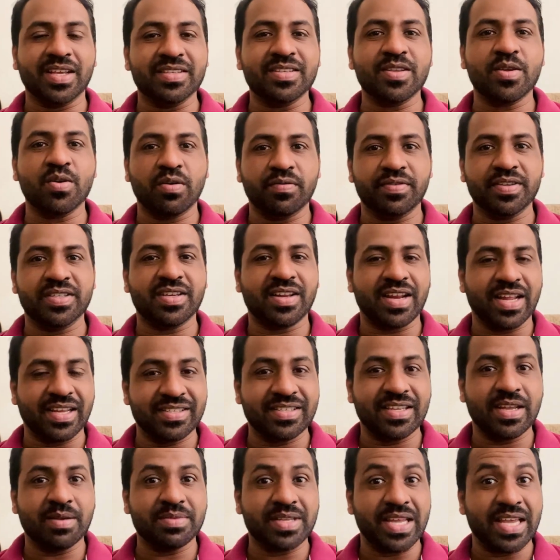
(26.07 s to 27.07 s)
nursing officer
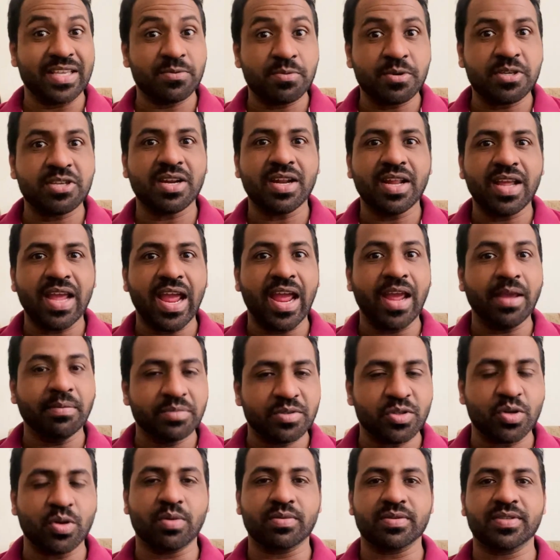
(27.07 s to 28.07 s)
exams, especially
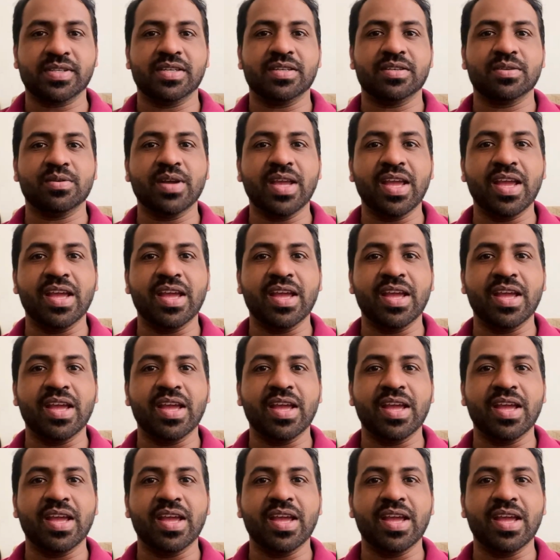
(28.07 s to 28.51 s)
AIIMS NORCET.